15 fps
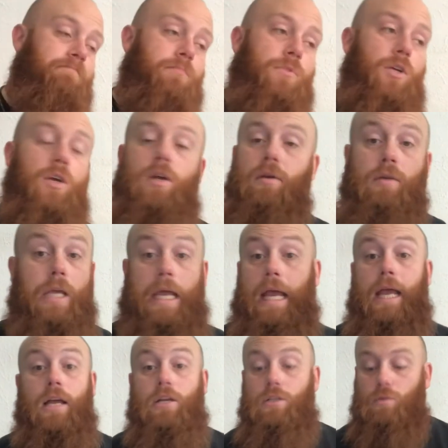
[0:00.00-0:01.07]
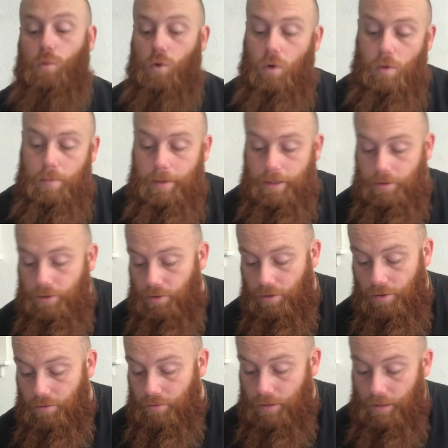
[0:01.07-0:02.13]
the Chaos Warp, and you
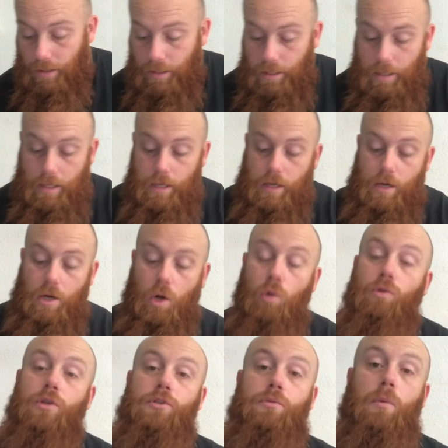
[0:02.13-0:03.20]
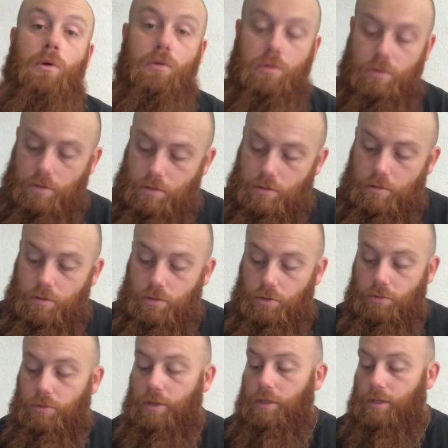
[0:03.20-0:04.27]
know, holy smokes,
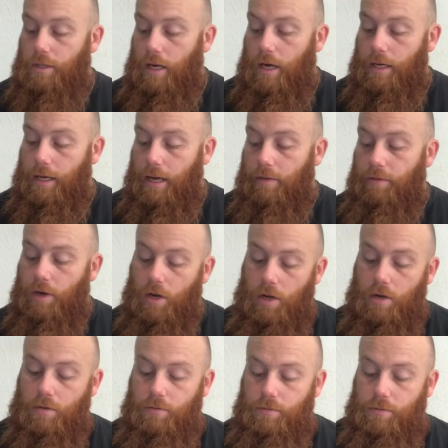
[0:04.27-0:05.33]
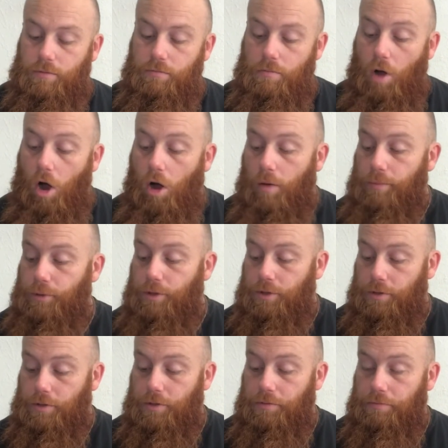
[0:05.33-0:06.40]
do these guys have a lot of
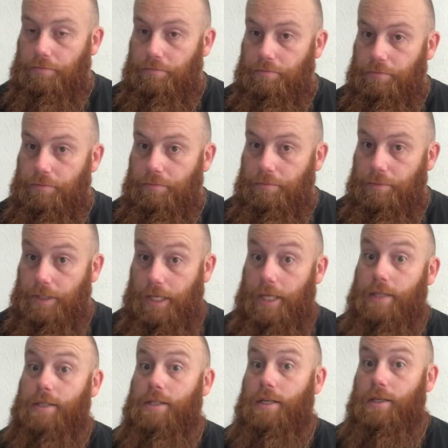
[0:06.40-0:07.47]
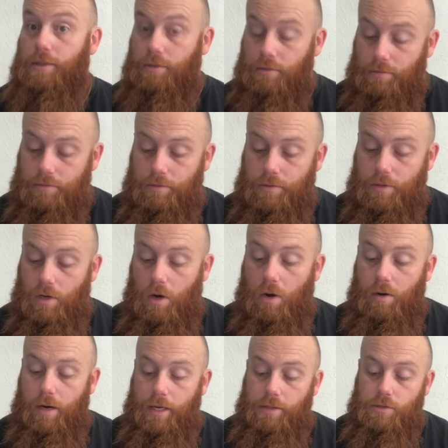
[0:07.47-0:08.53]
options? Yes, they do.
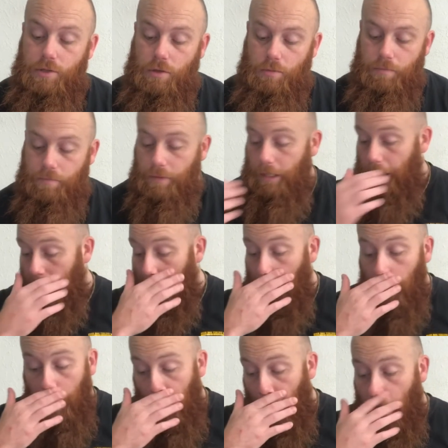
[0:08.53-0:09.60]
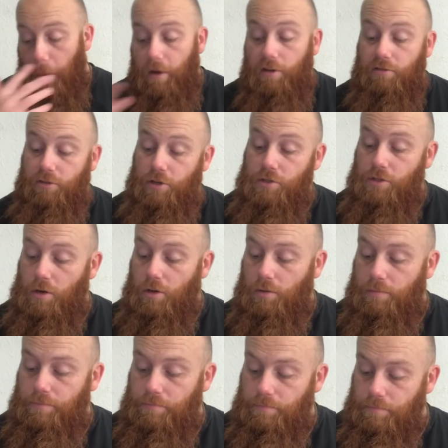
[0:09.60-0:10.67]
All right, so first
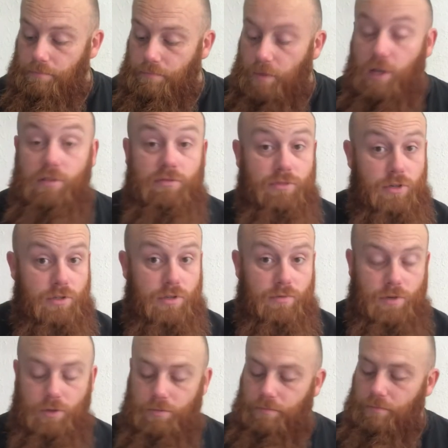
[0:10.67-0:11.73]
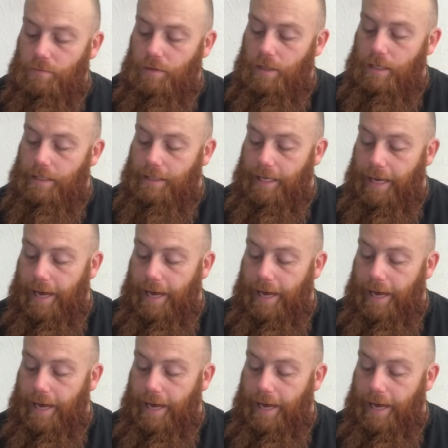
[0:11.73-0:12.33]
of all, they